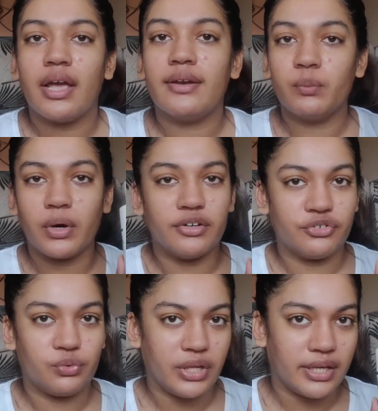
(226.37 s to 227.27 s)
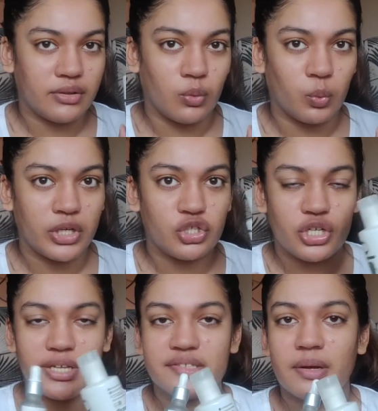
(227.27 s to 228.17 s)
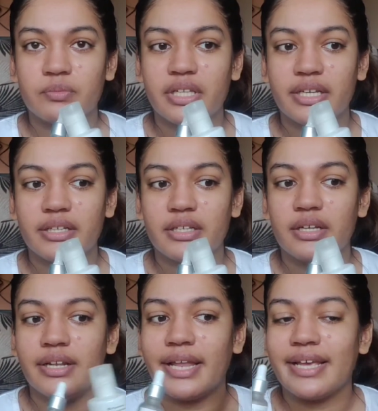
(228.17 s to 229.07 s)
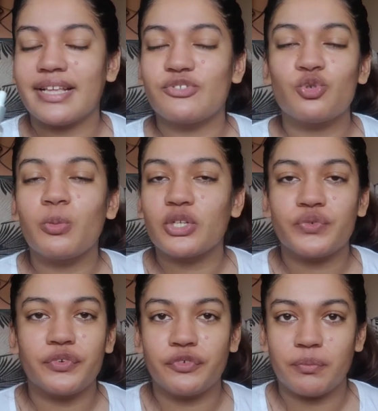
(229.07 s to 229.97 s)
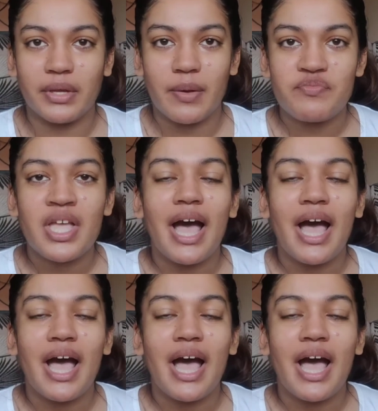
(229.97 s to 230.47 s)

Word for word: in one routine, which is something like it's too much even for me.